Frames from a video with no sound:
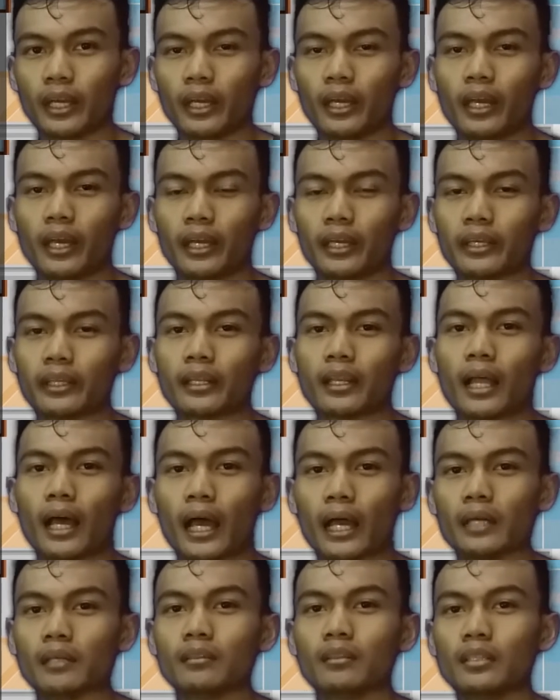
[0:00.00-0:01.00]
and
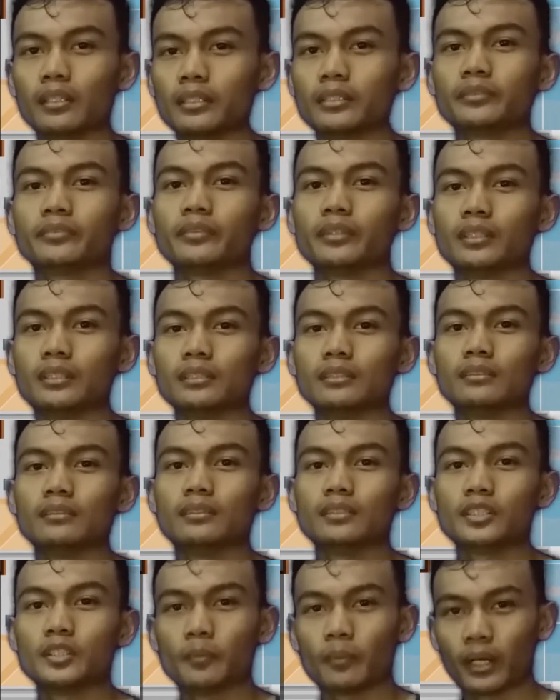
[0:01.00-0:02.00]
I live
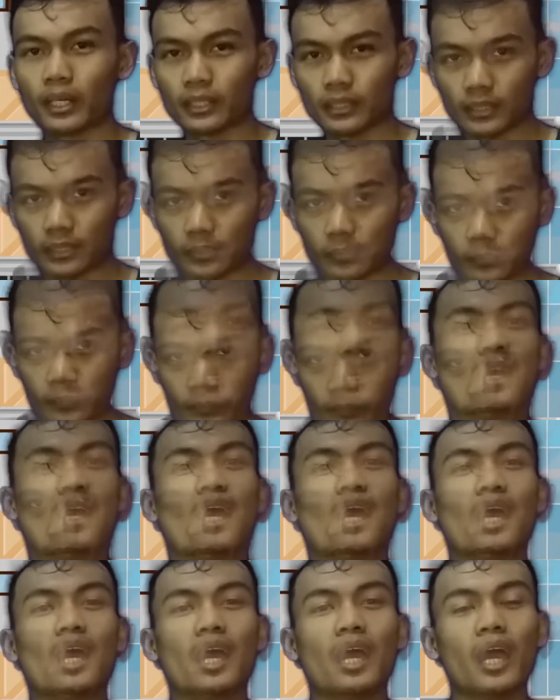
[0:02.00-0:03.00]
in Cimahi.
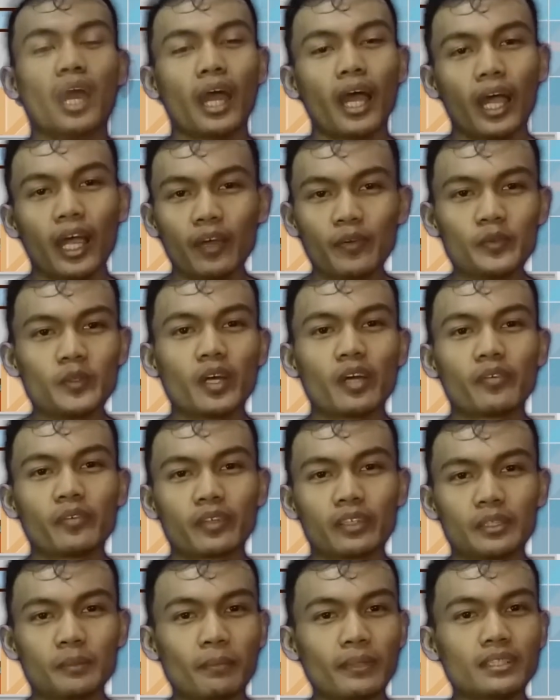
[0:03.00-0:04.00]
Have you
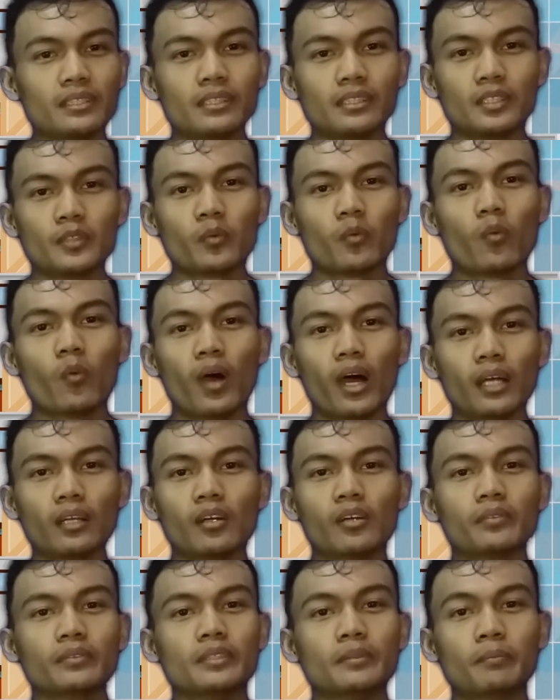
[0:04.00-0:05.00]
ever imagined if one
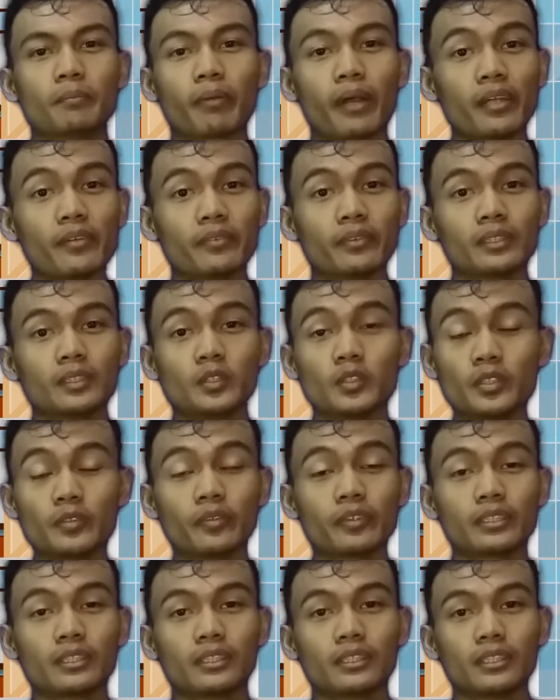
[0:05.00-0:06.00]
of the private
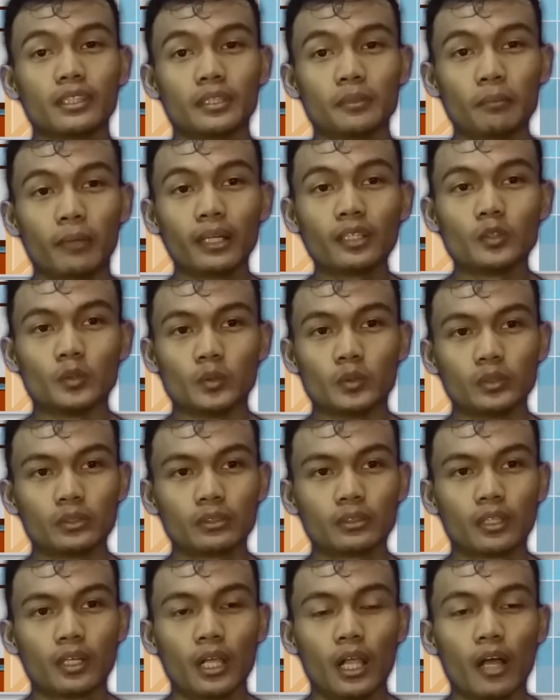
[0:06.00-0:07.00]
university in Bandung,
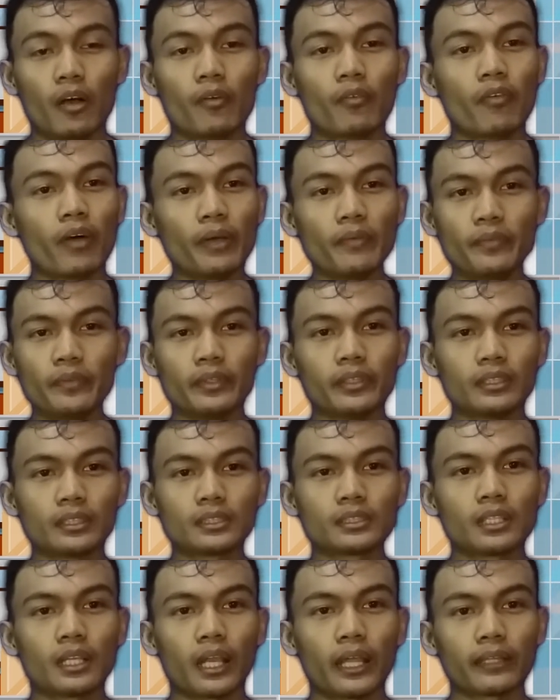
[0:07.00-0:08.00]
5
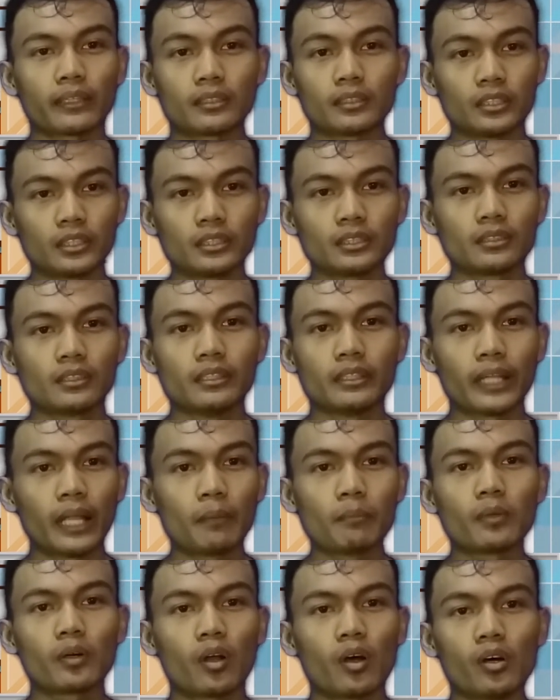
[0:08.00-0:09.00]
years later, the
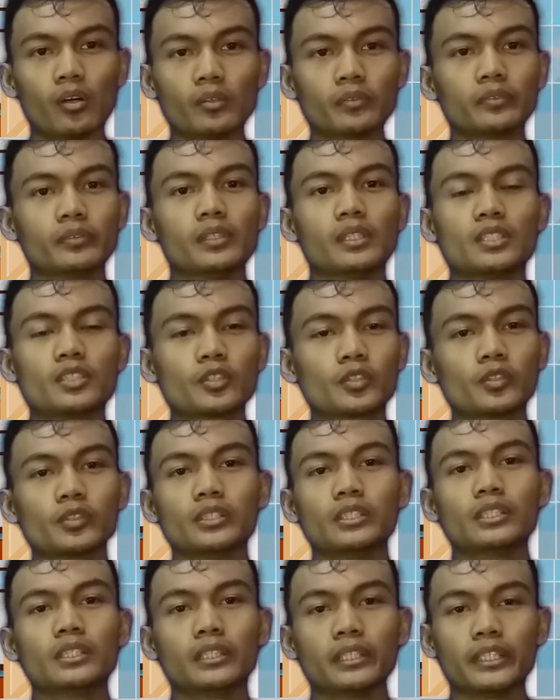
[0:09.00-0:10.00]
number of
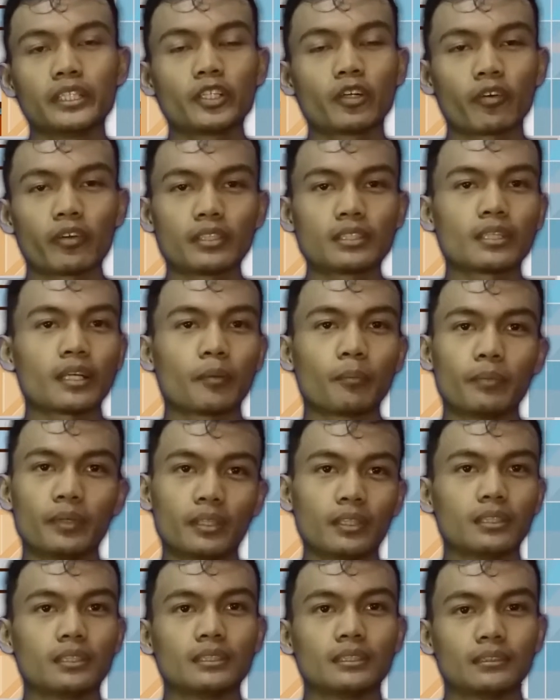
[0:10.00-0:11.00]
students increased
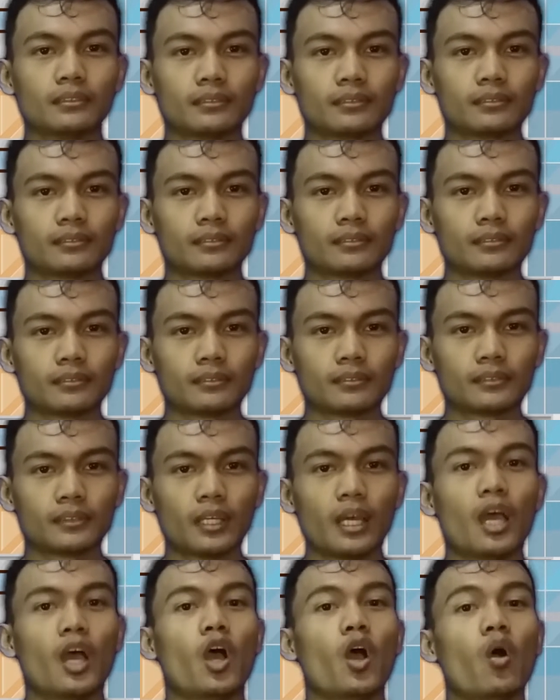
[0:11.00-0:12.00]
rapidly,
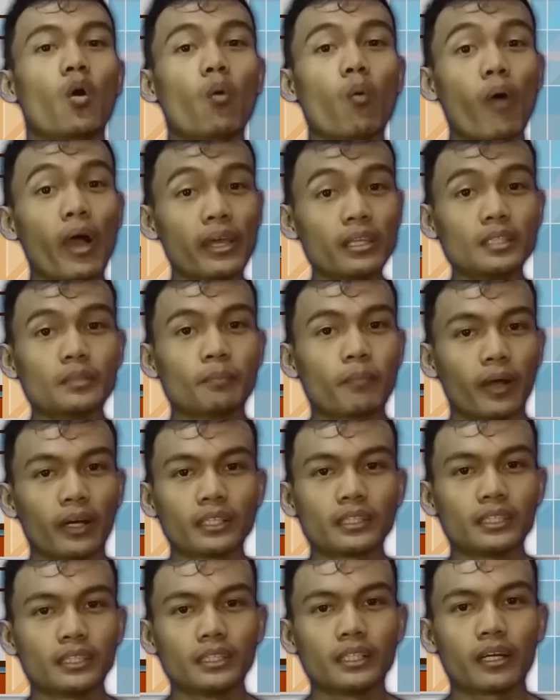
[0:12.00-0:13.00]
while the
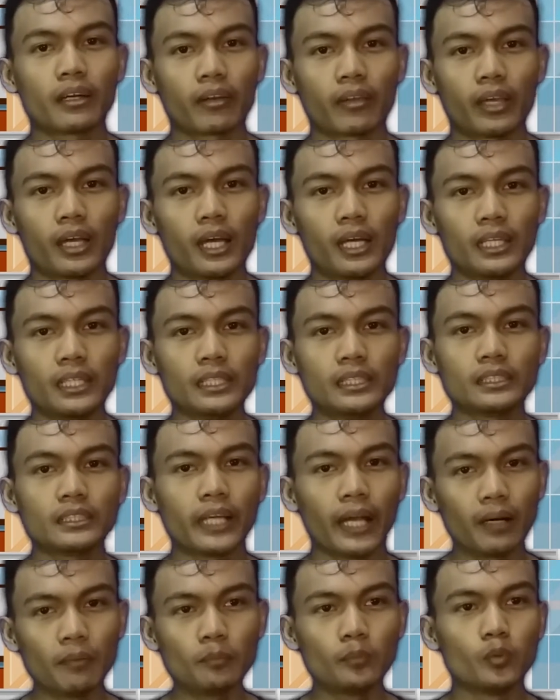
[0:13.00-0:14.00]
parking area in
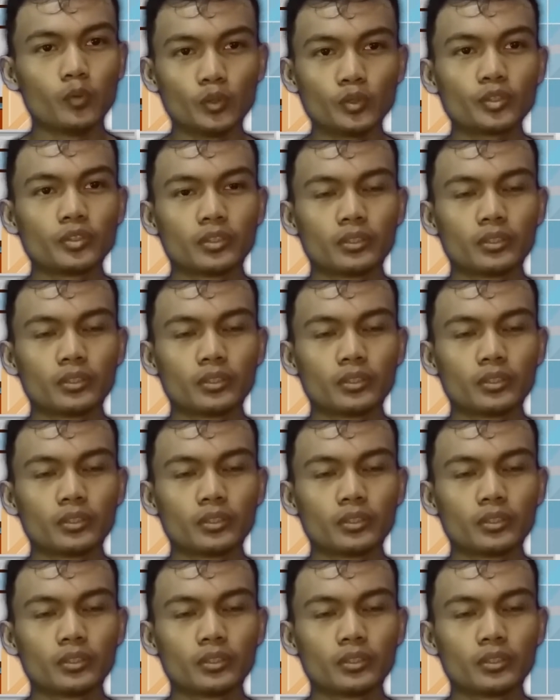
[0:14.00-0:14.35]
campus